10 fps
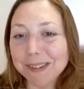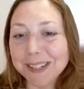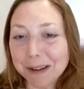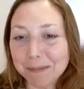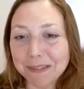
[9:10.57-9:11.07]

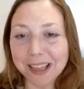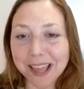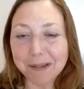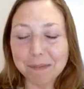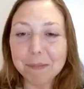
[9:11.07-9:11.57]
some of
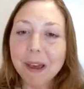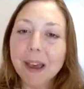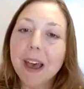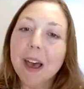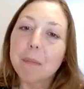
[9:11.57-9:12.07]
them.
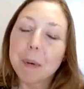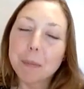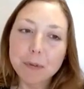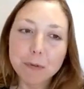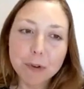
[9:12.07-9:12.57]

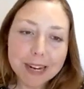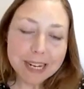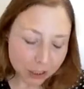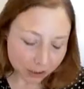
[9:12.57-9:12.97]
But before